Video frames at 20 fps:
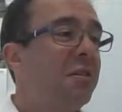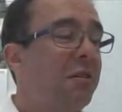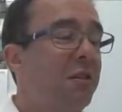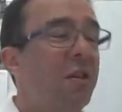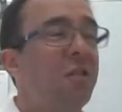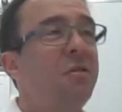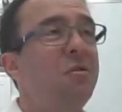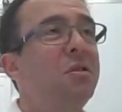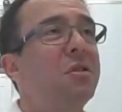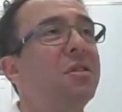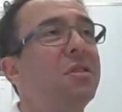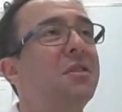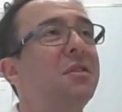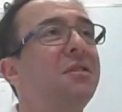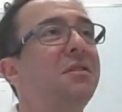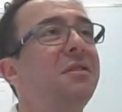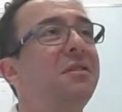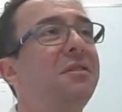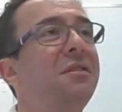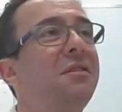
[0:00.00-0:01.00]
those
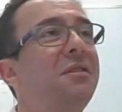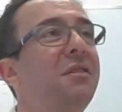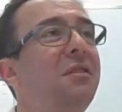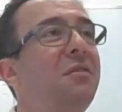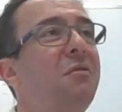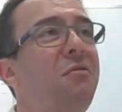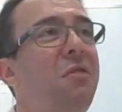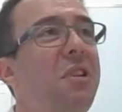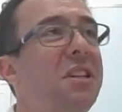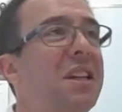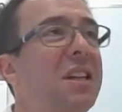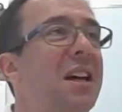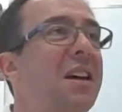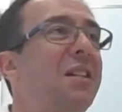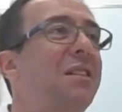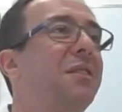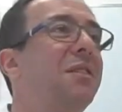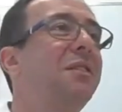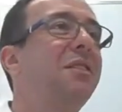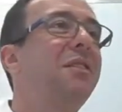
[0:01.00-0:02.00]

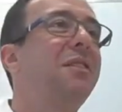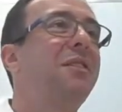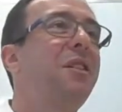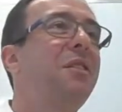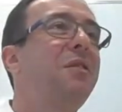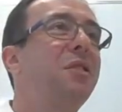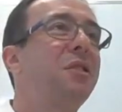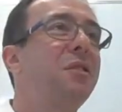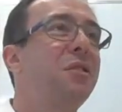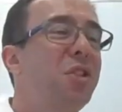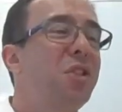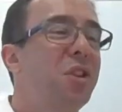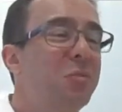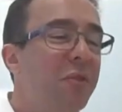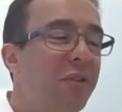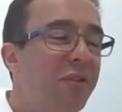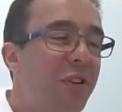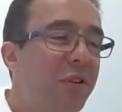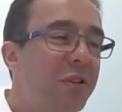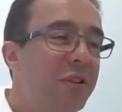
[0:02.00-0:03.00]
retail, those
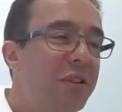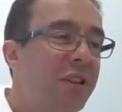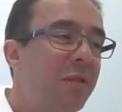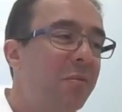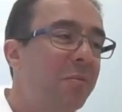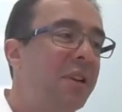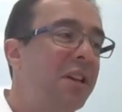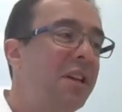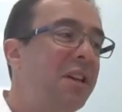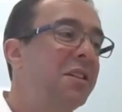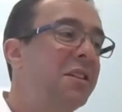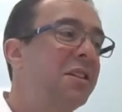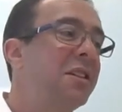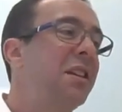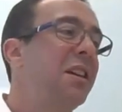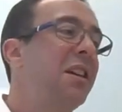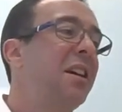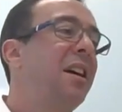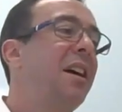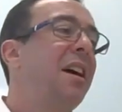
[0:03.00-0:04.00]
consumer focused companies.
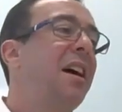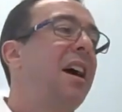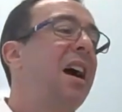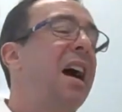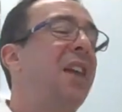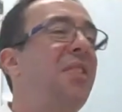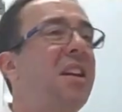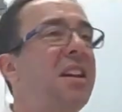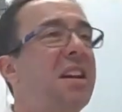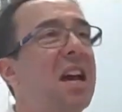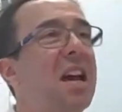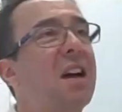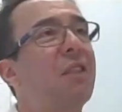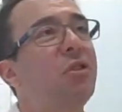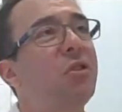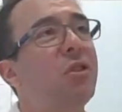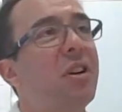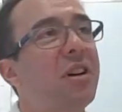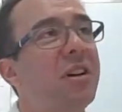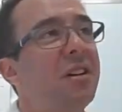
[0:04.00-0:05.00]
And they're now
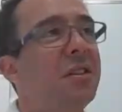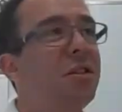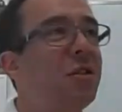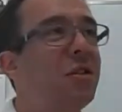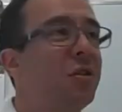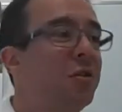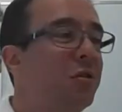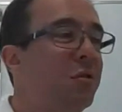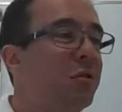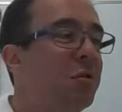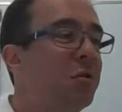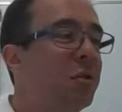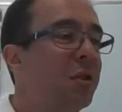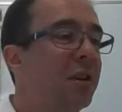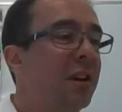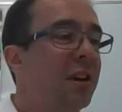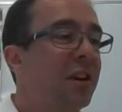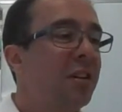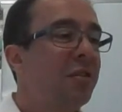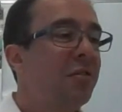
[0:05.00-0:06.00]
trying to
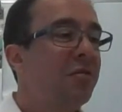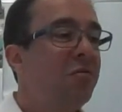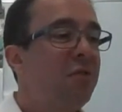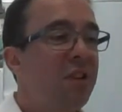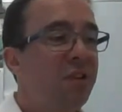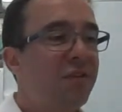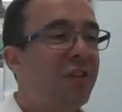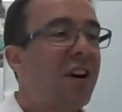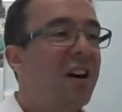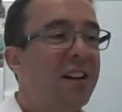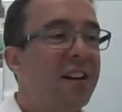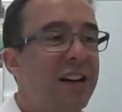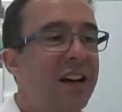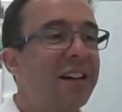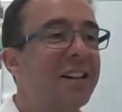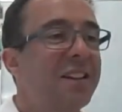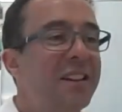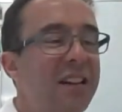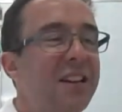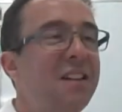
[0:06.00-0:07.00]

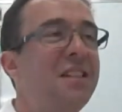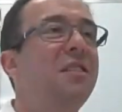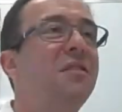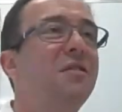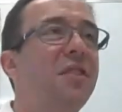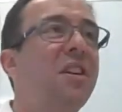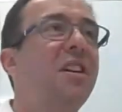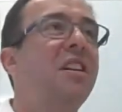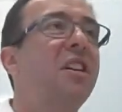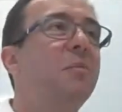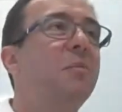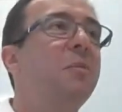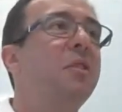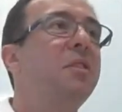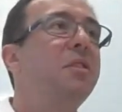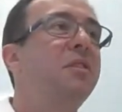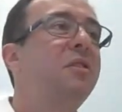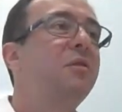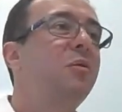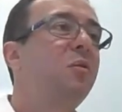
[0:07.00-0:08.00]
refinance in an
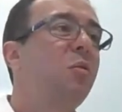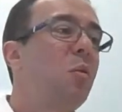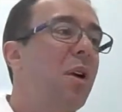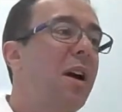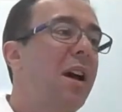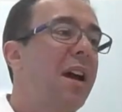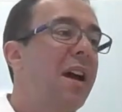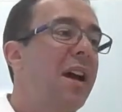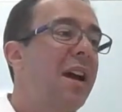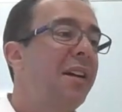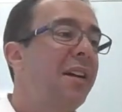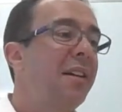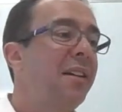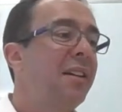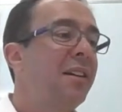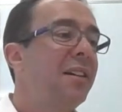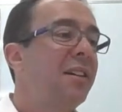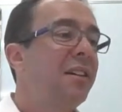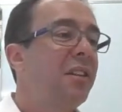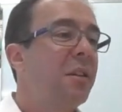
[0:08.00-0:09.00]
environment where
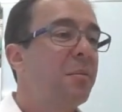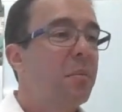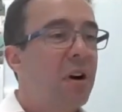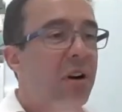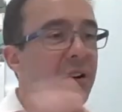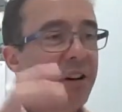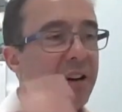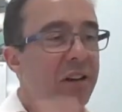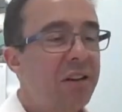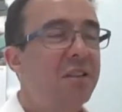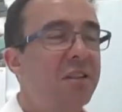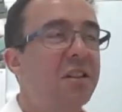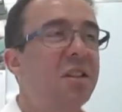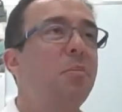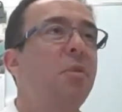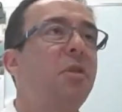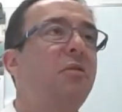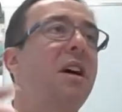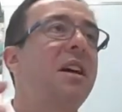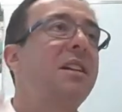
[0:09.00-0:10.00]
the markets are
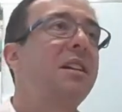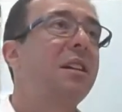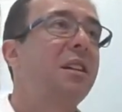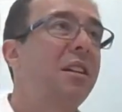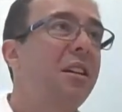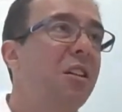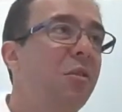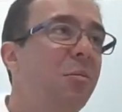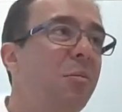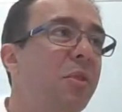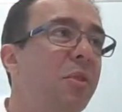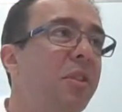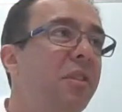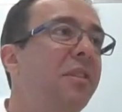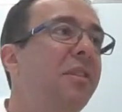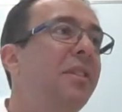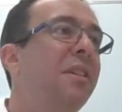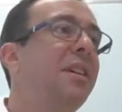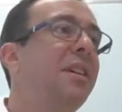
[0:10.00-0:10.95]
sporadically open.